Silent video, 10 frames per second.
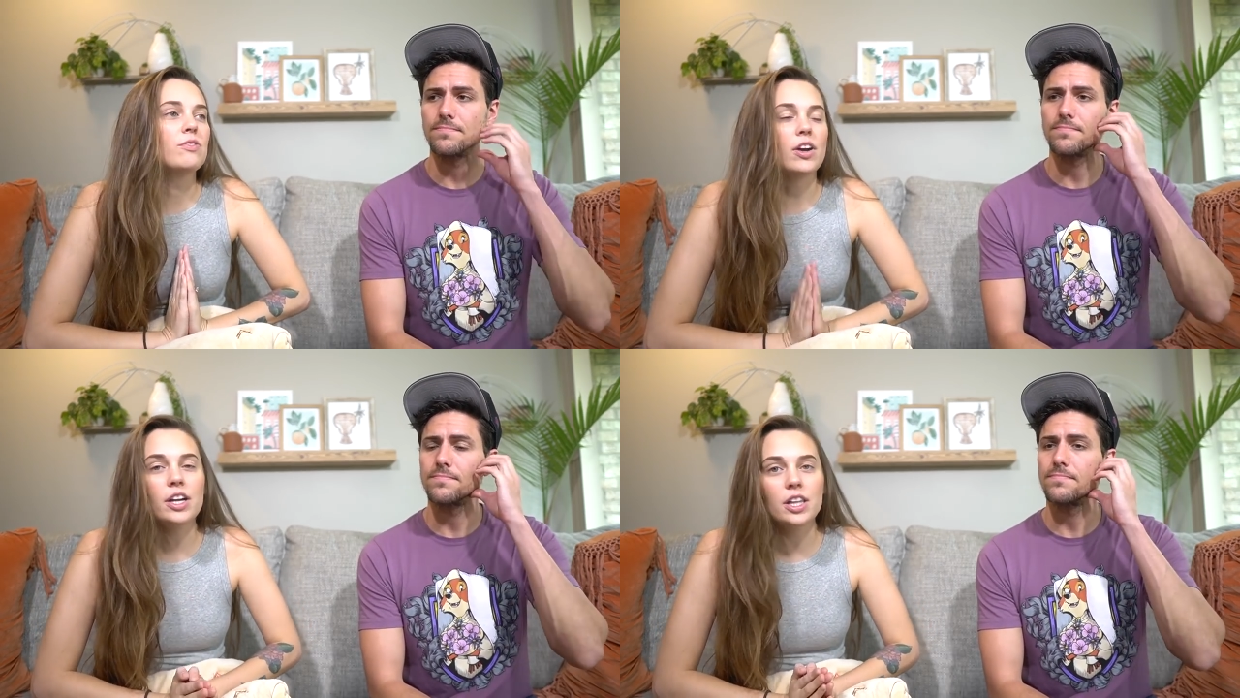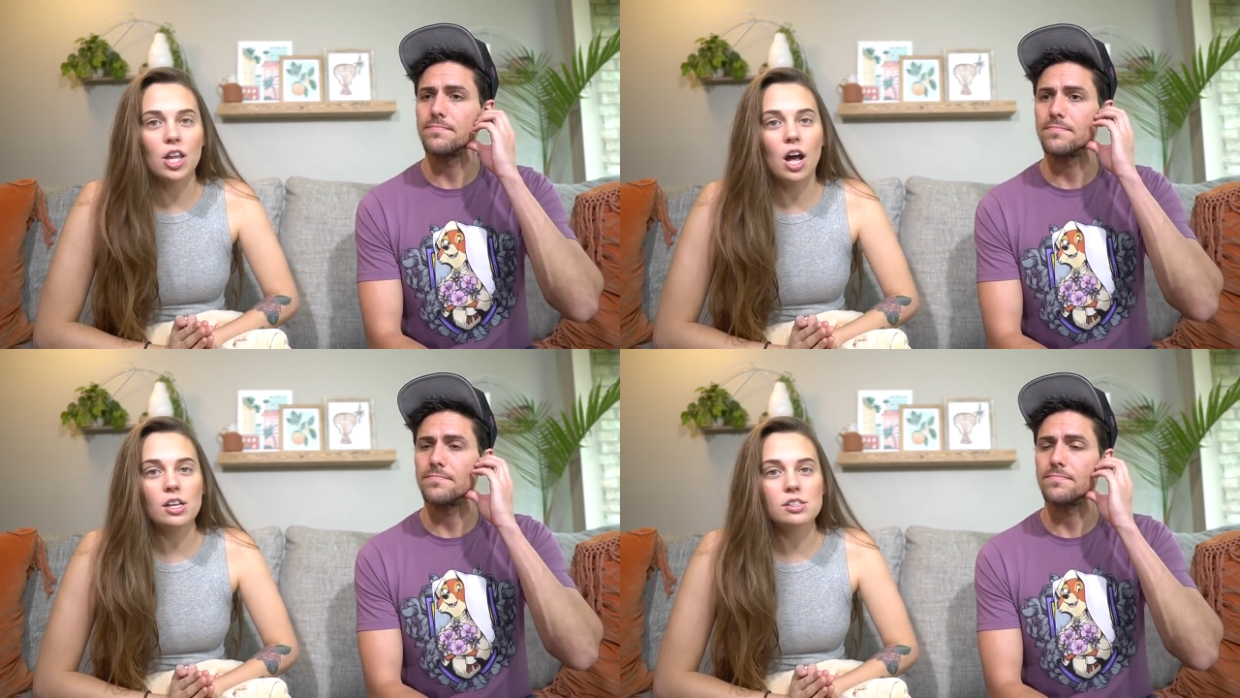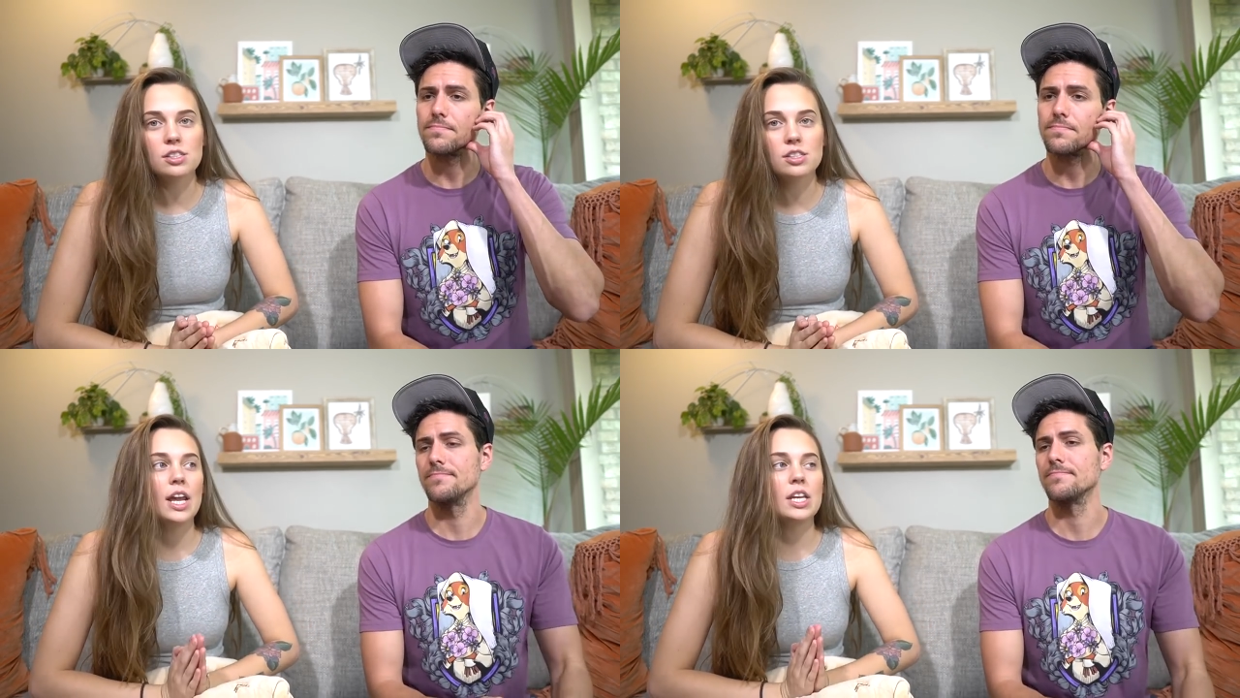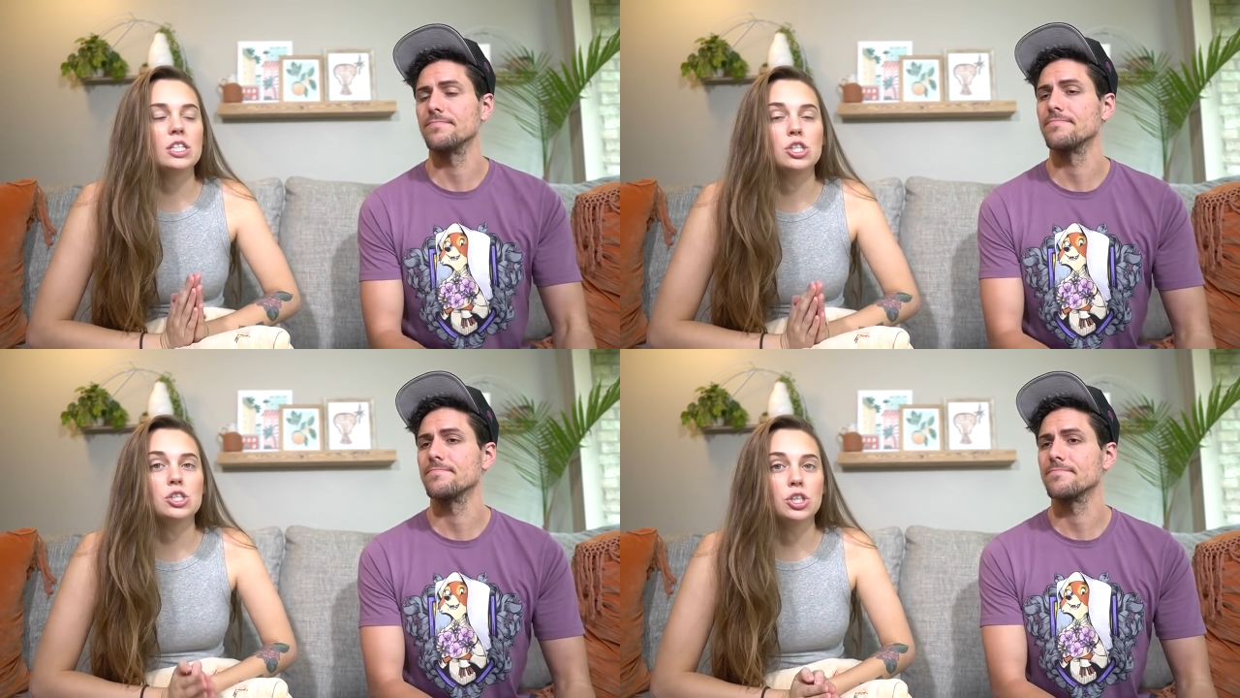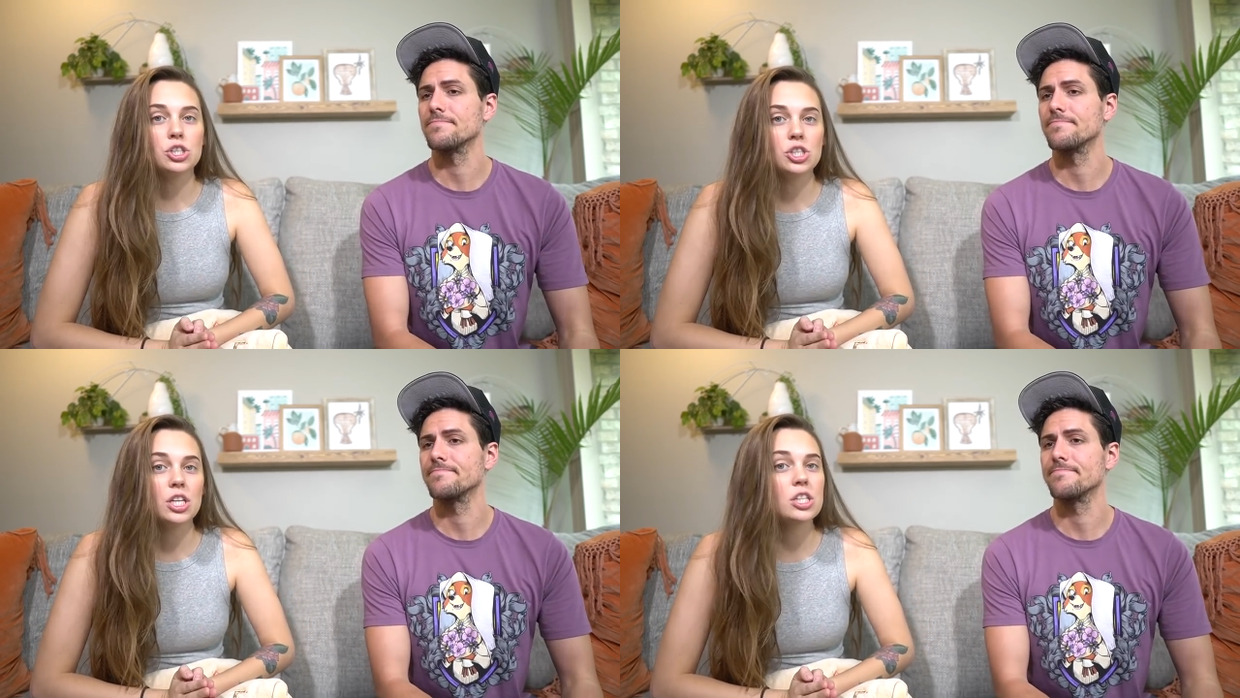Speaker 1: very lost and is
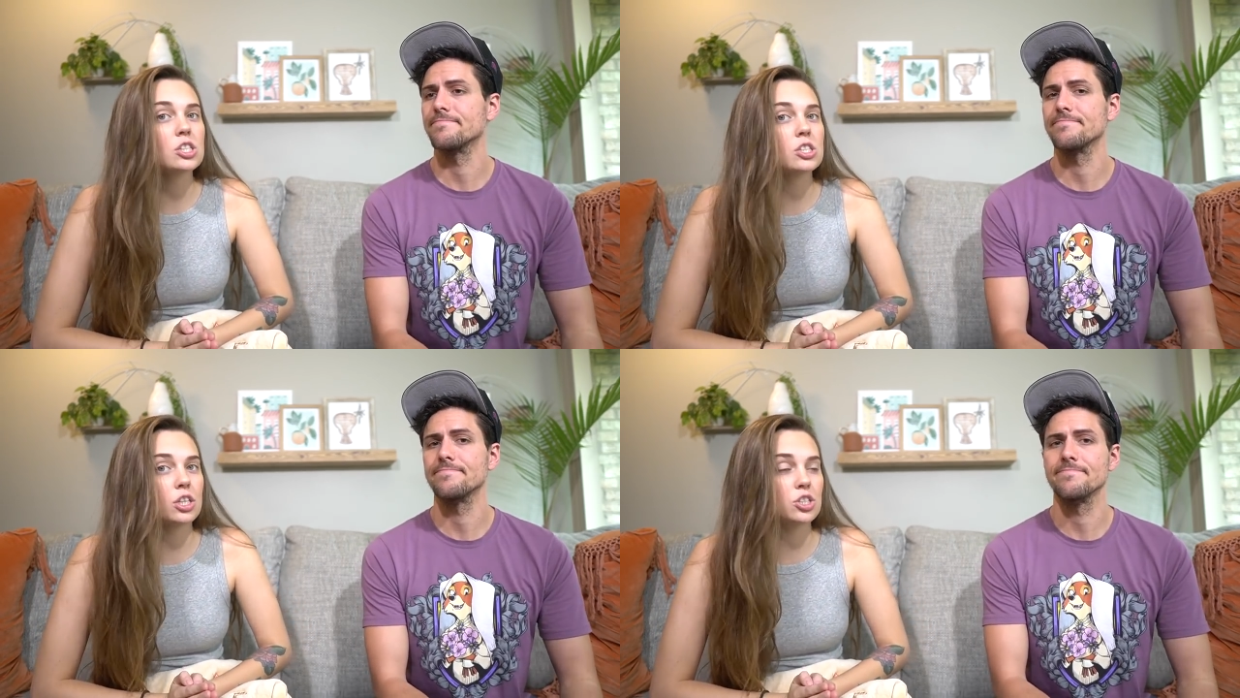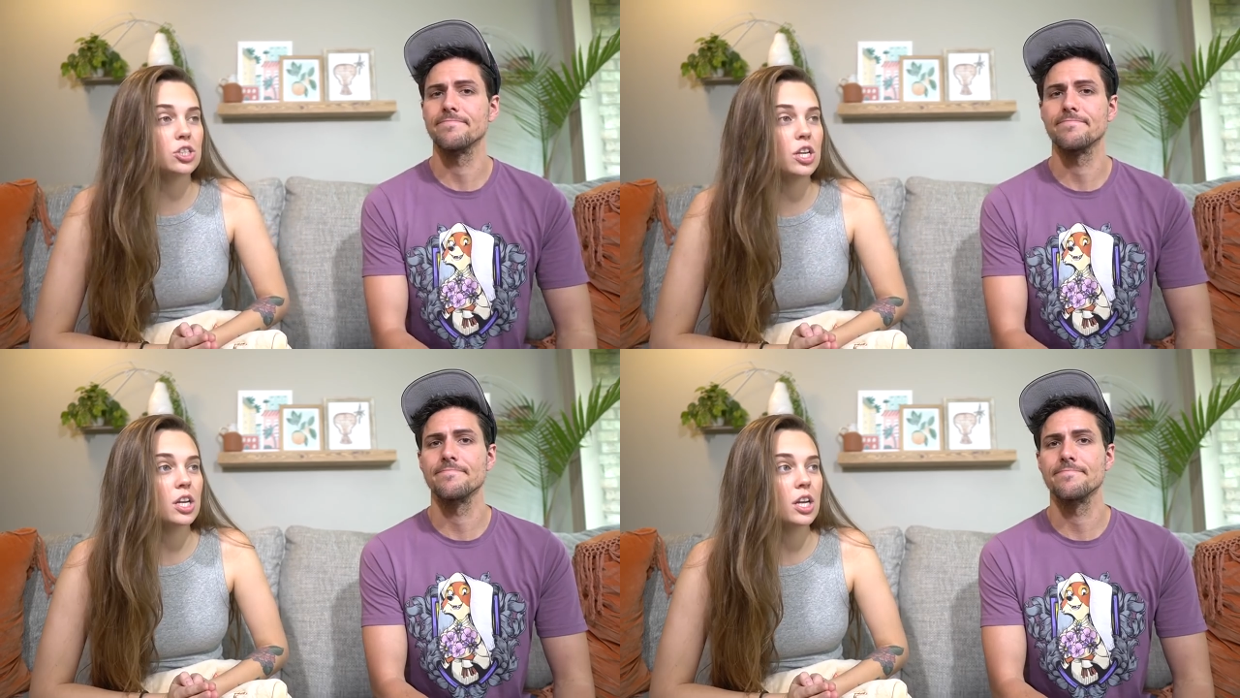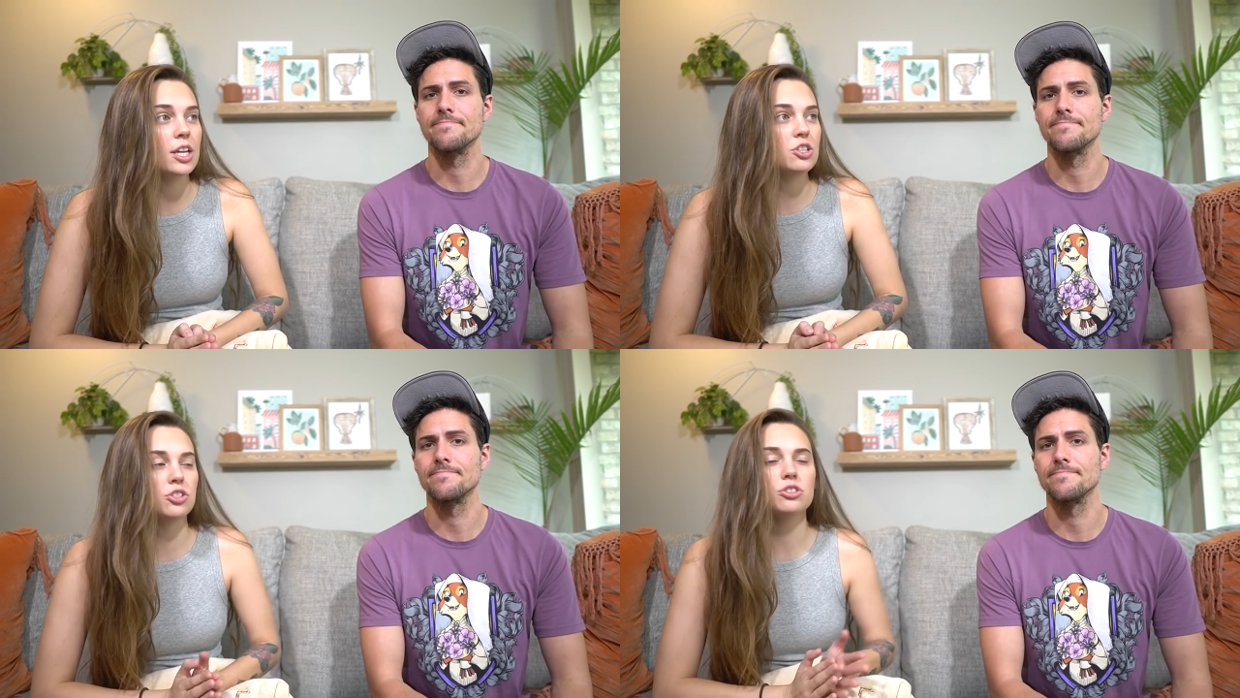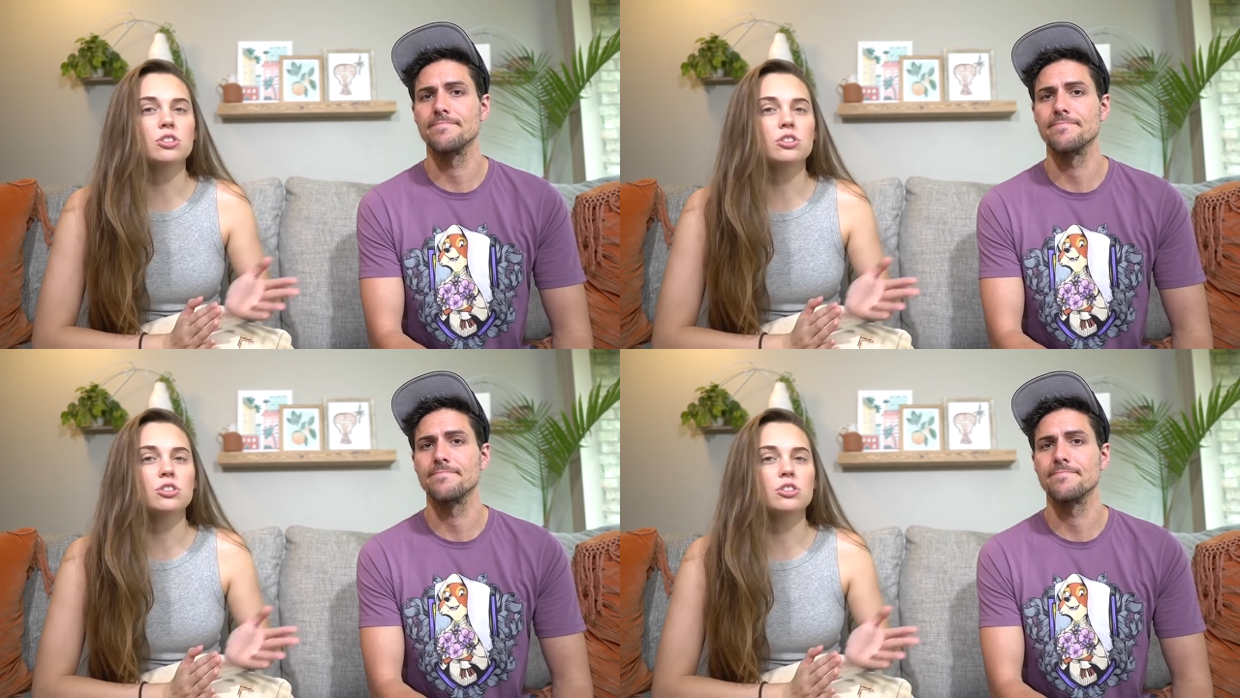searching and searching and she